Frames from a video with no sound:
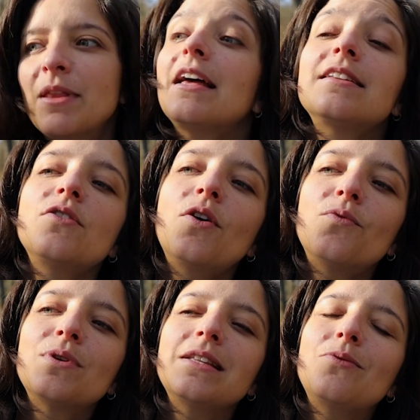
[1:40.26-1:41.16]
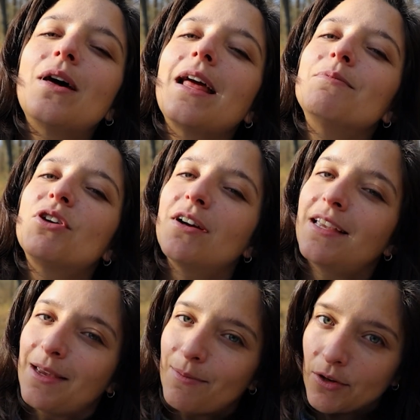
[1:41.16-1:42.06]
But that's not really what I'm
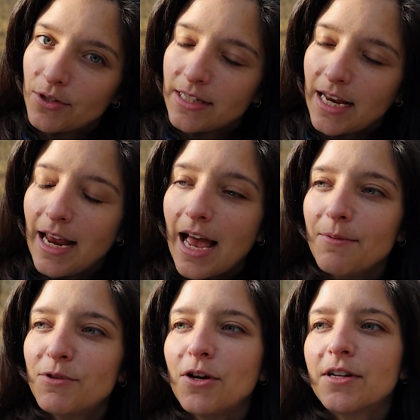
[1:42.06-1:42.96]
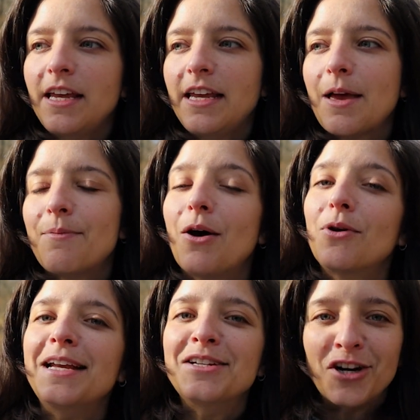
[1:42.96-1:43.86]
talking about today. I'm talking
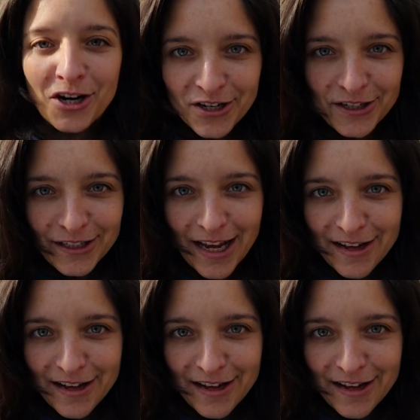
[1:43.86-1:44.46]
about internal